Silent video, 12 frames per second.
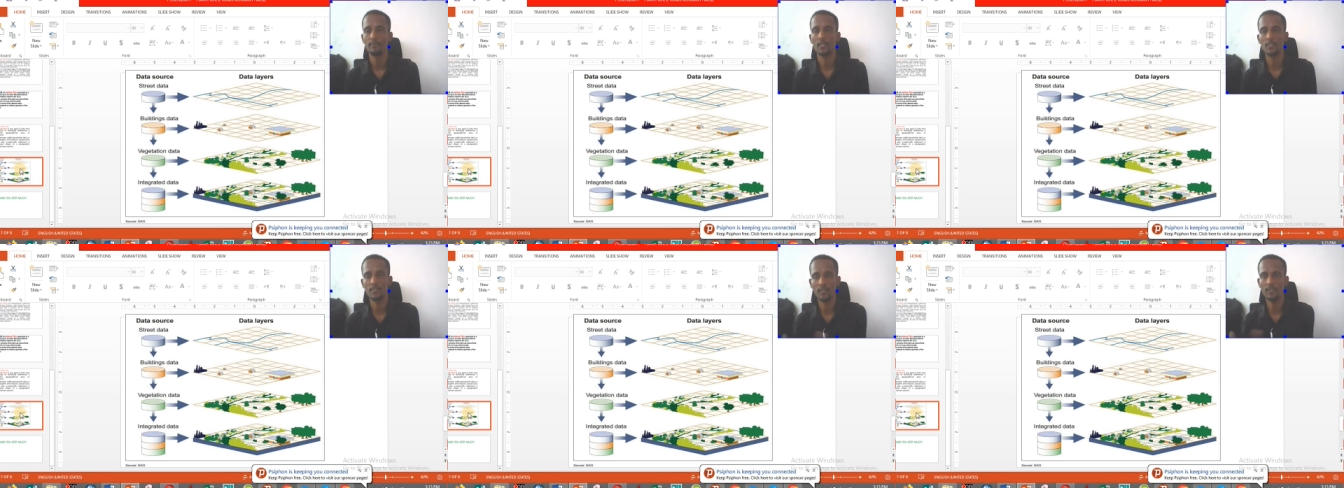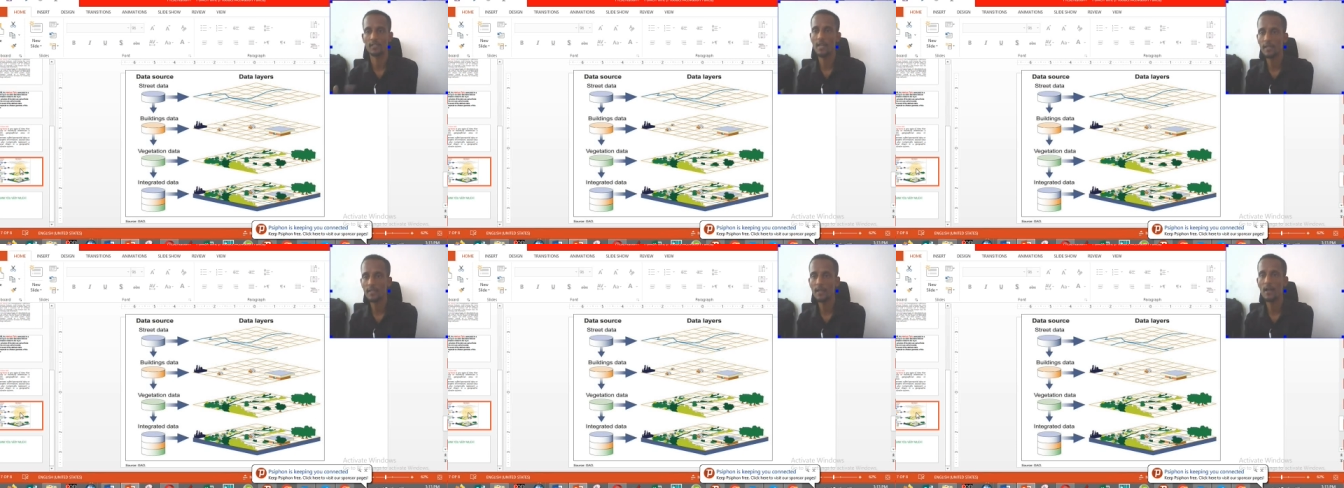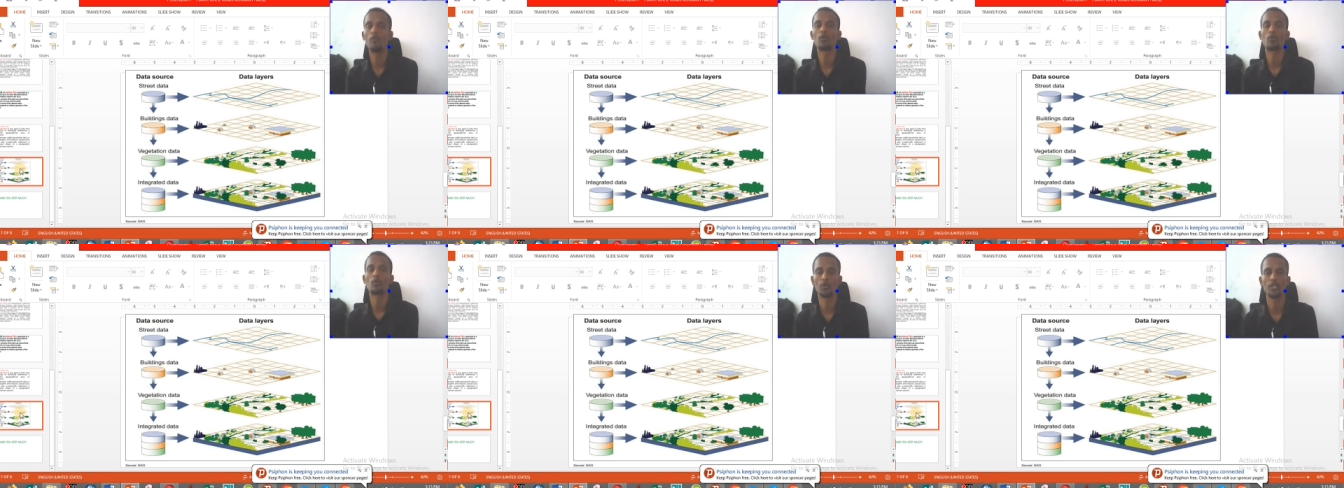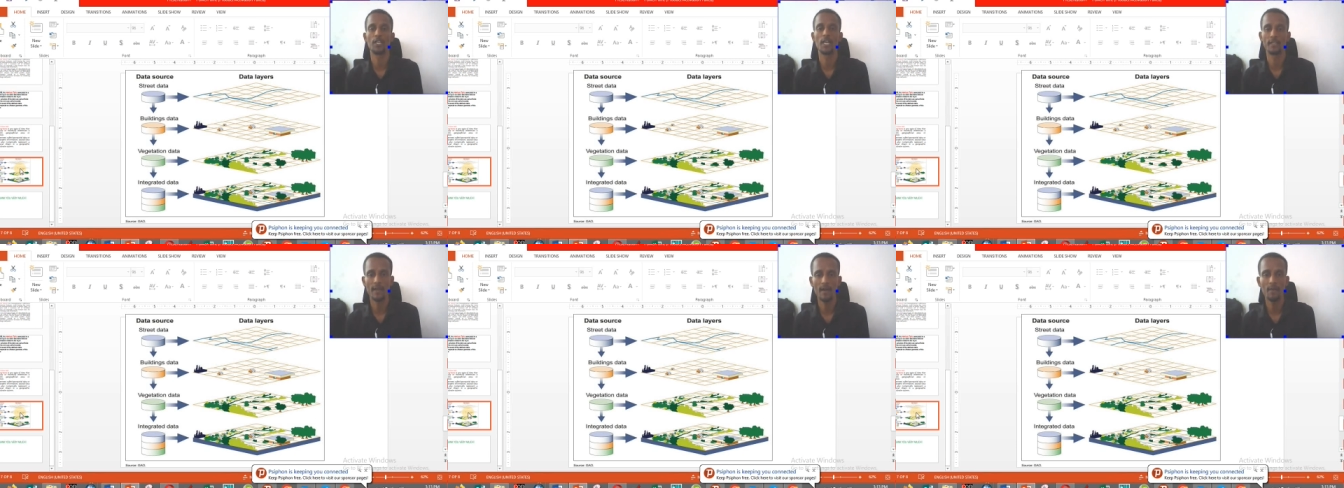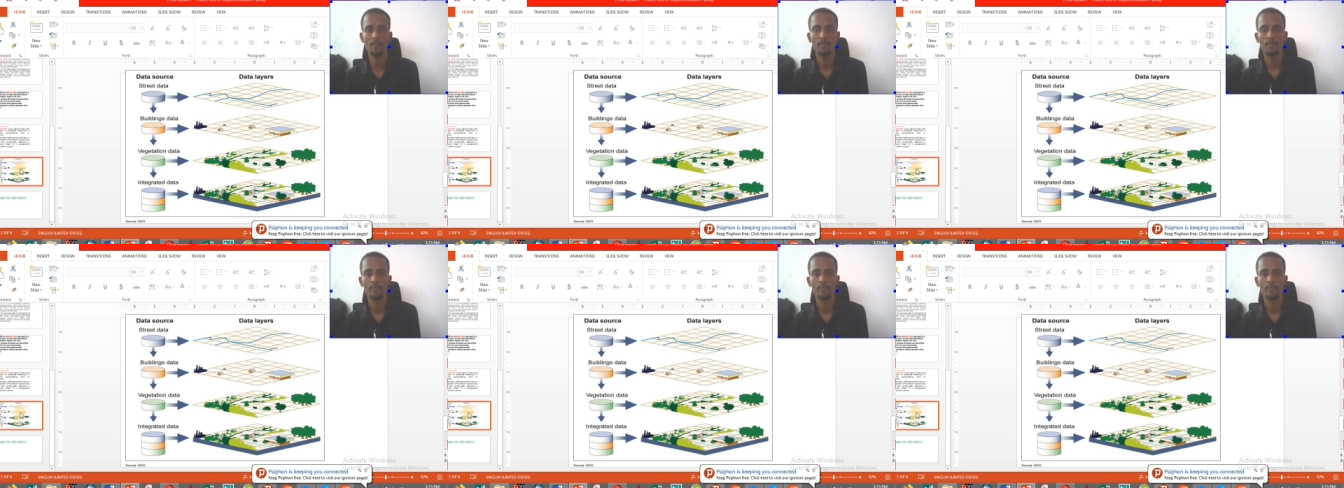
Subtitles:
Street data or road data.